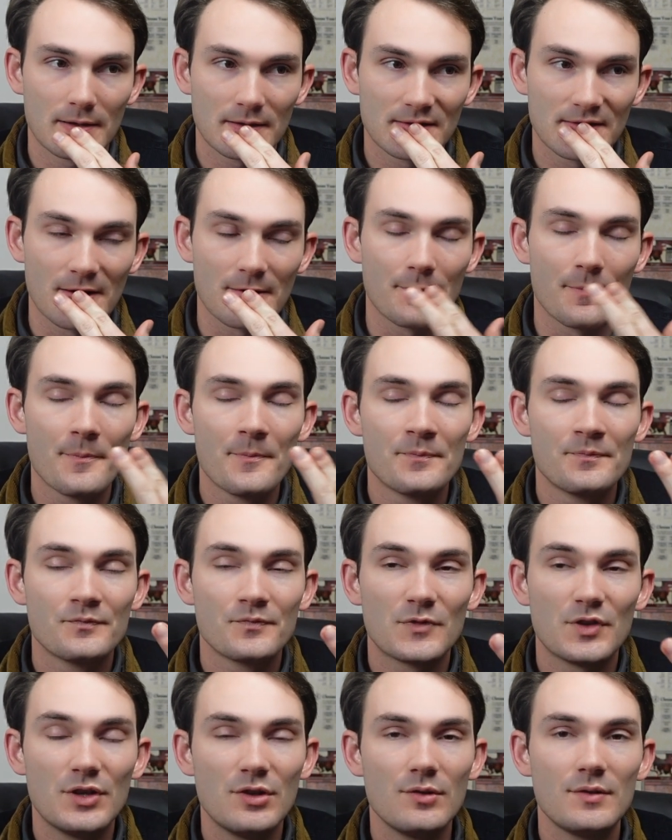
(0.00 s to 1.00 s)
So
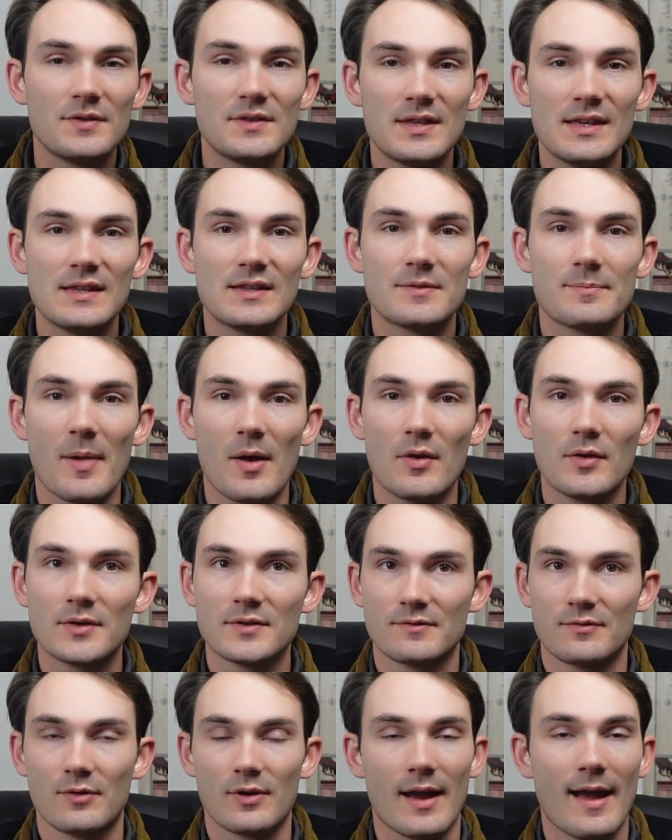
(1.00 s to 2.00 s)
use these
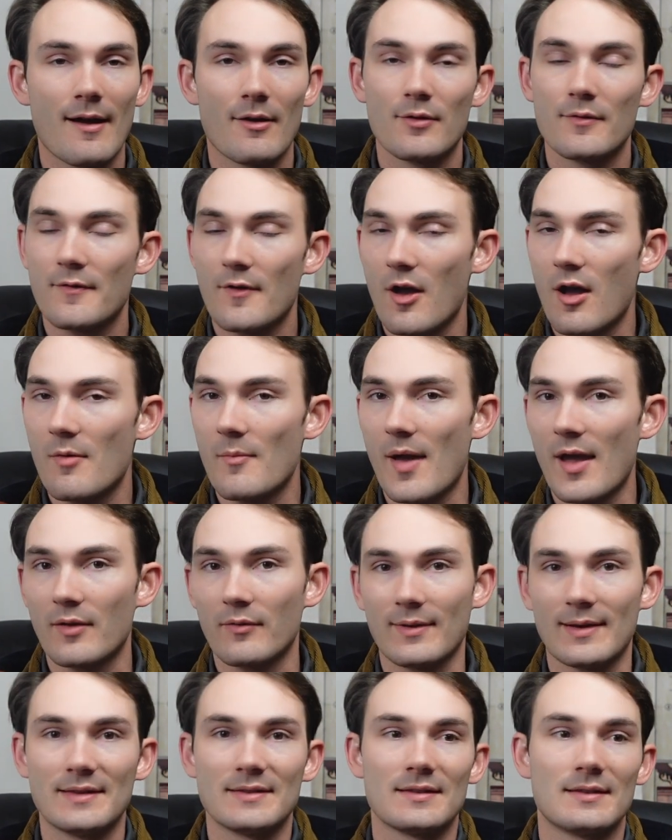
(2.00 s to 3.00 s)
spells for out of
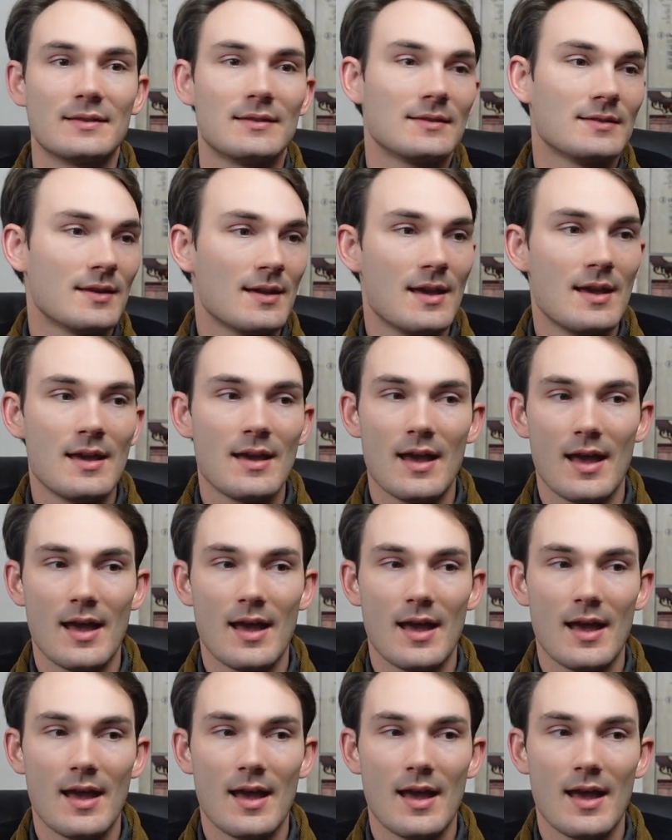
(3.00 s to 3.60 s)
combat reasons.